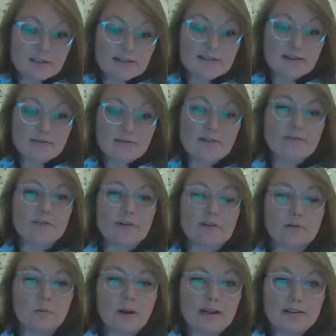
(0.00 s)
actually, to unravel
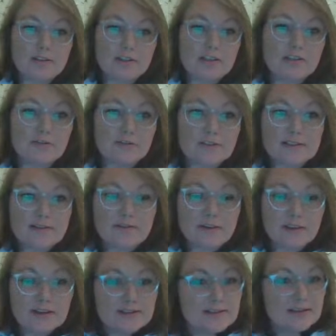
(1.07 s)
on a wide shelf, because
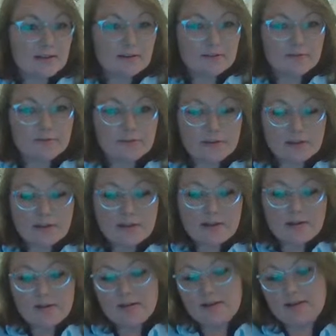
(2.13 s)
everything's kind of,
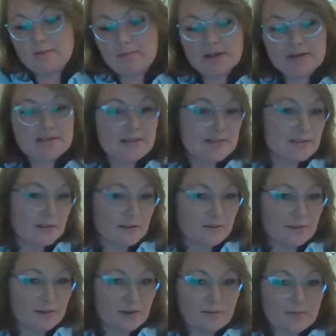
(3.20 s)
because there's a lot
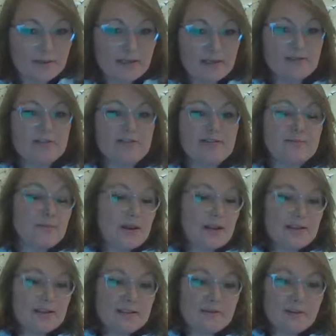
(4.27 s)
of accommodation
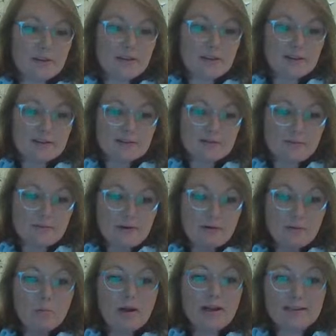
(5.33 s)
space, everything is
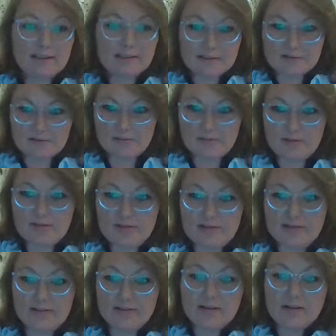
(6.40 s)
very widely
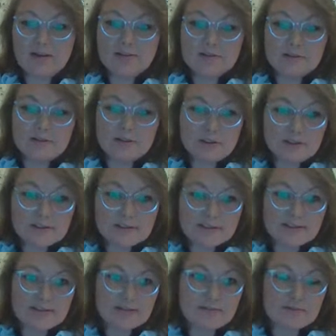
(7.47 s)
distributed. So dune
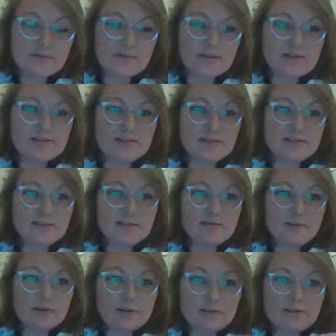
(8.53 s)
systems, for instance,
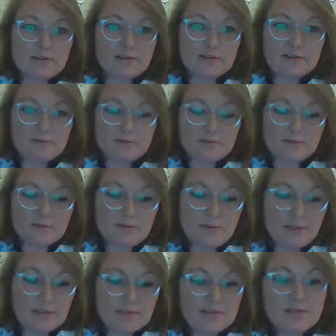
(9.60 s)
never got to
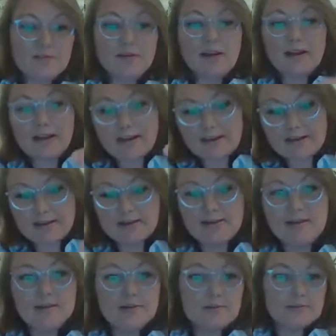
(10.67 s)
be too high
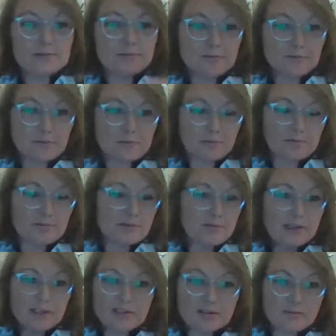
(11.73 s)
or
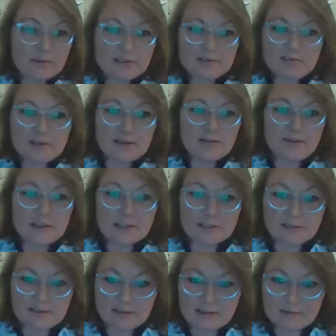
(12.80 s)
to reach too much of an
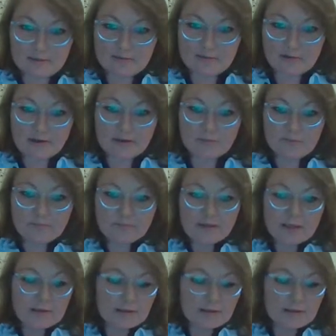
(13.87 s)
elevation, and they were very